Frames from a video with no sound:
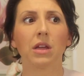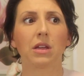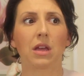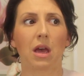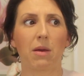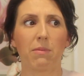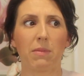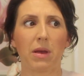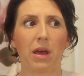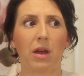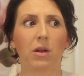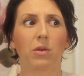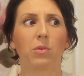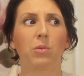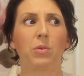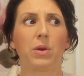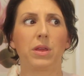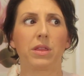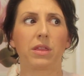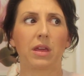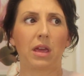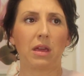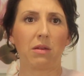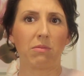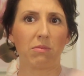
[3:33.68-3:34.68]
come out
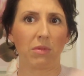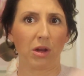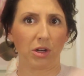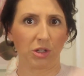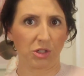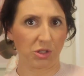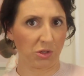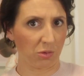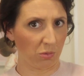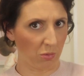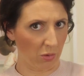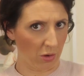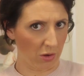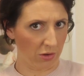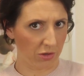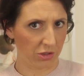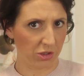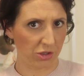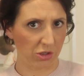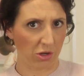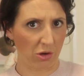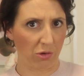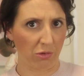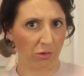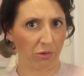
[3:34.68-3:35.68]
with a much
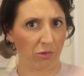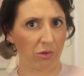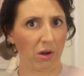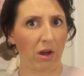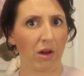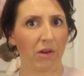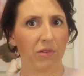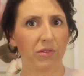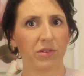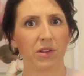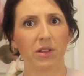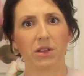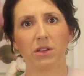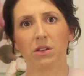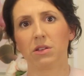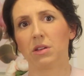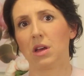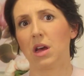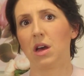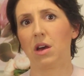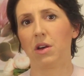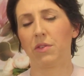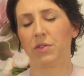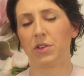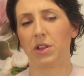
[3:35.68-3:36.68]
worse shoulder
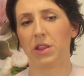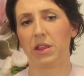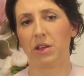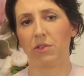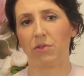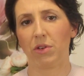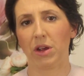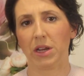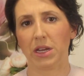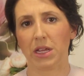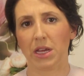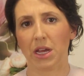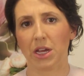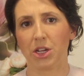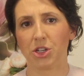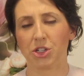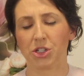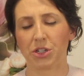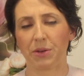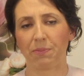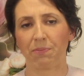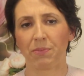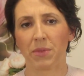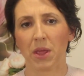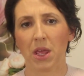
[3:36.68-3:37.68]
after their
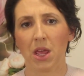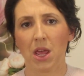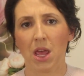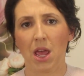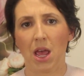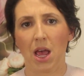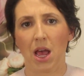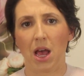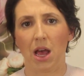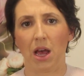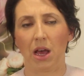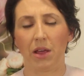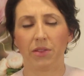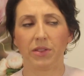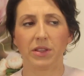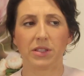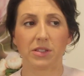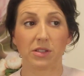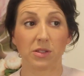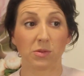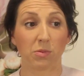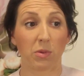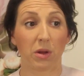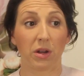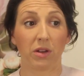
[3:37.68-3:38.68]
radiation.
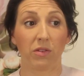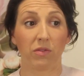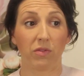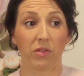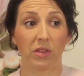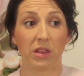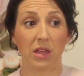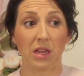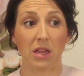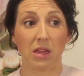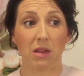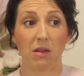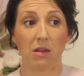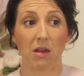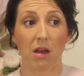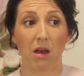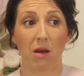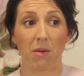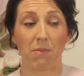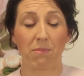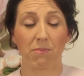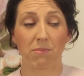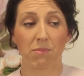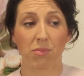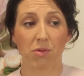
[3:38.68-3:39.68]
This is one of the
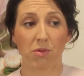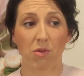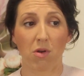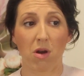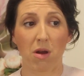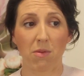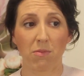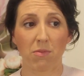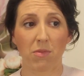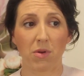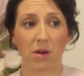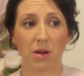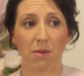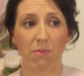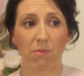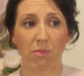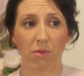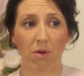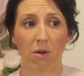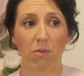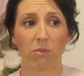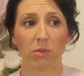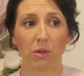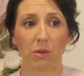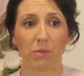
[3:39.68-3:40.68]
primary
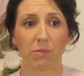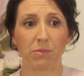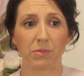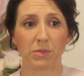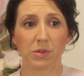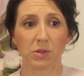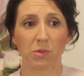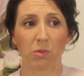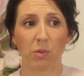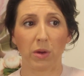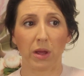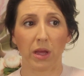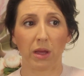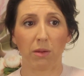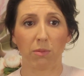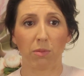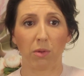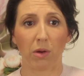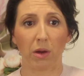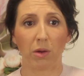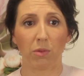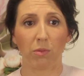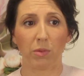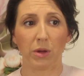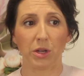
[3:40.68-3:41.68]
problems
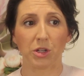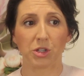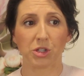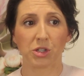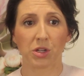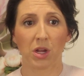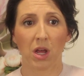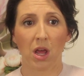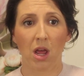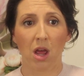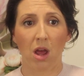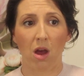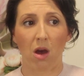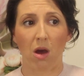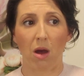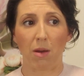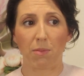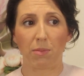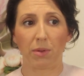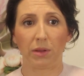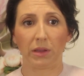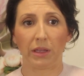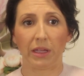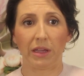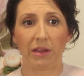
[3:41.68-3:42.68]
whereby which I
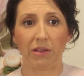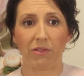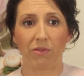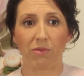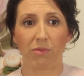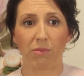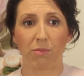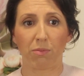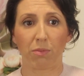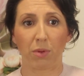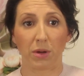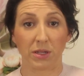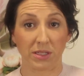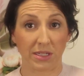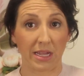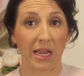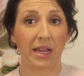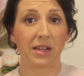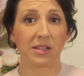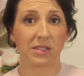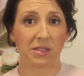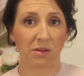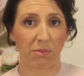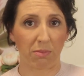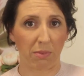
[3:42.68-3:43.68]
believe breast
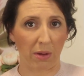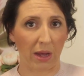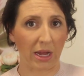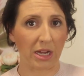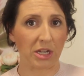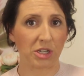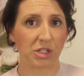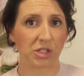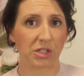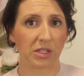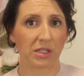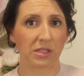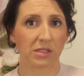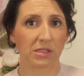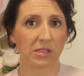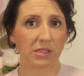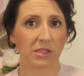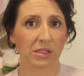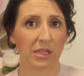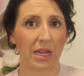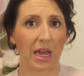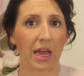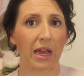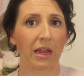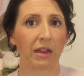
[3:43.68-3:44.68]
cancer
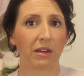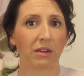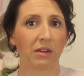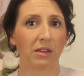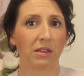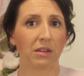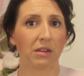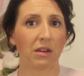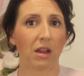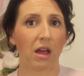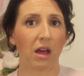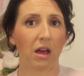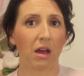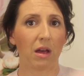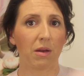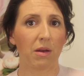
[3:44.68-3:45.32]
patients can